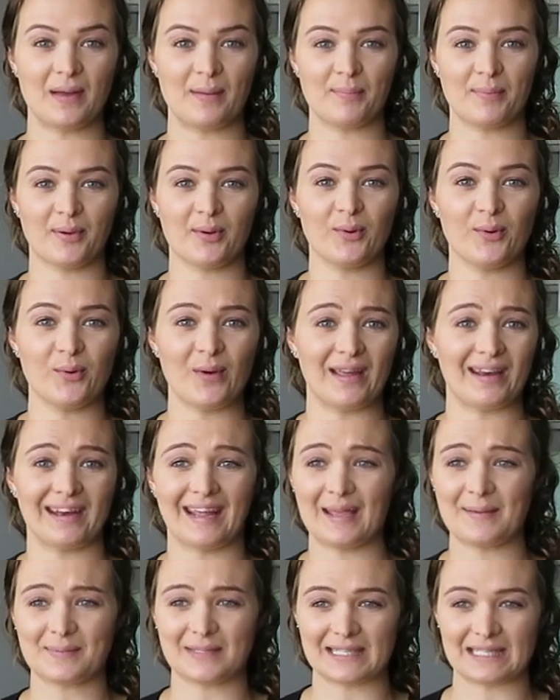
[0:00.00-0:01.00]
a pool and
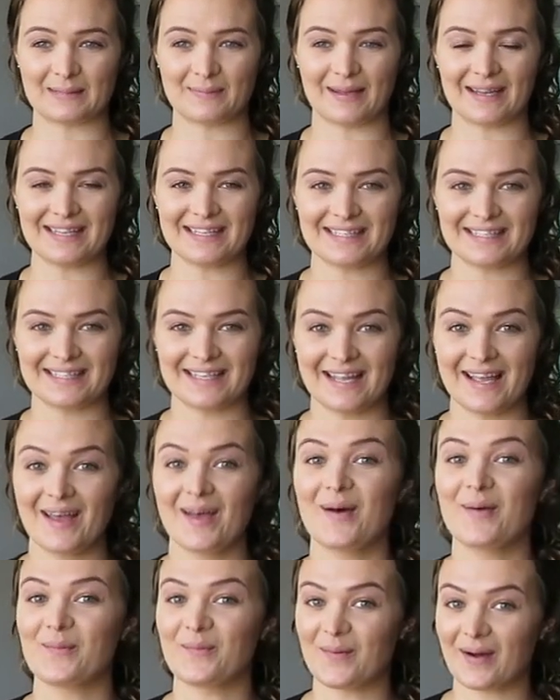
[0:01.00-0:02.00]
heaps of space.
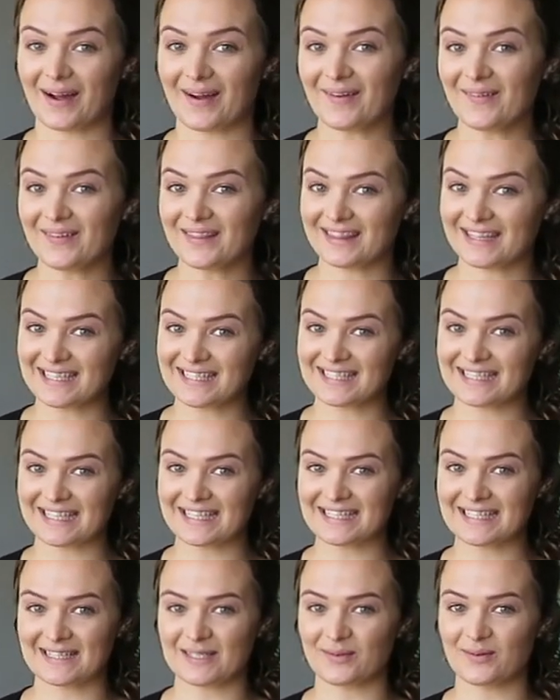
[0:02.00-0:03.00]
Well, this
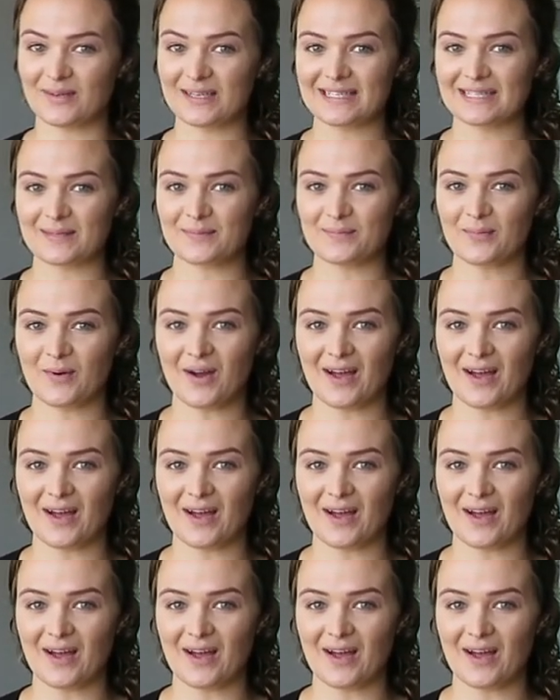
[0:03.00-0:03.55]
is the reason